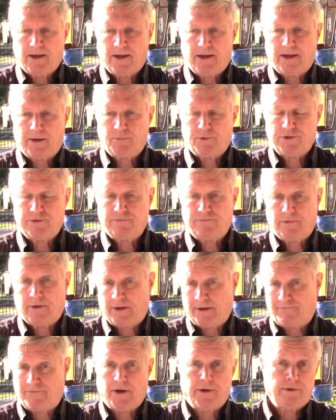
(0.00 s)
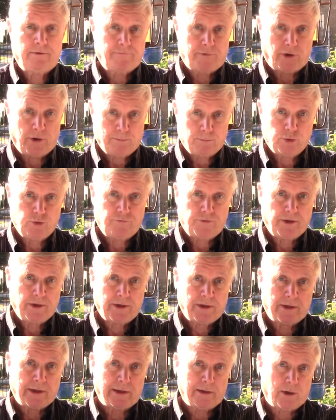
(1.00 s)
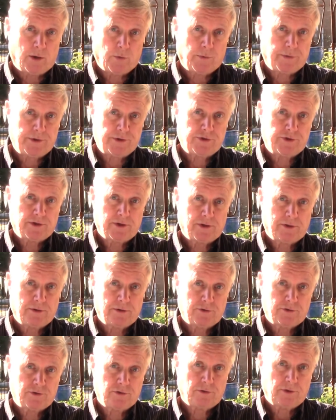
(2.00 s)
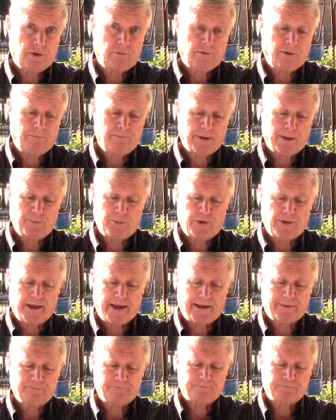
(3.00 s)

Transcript: and I found it very moving, and I'll always certainly remember that.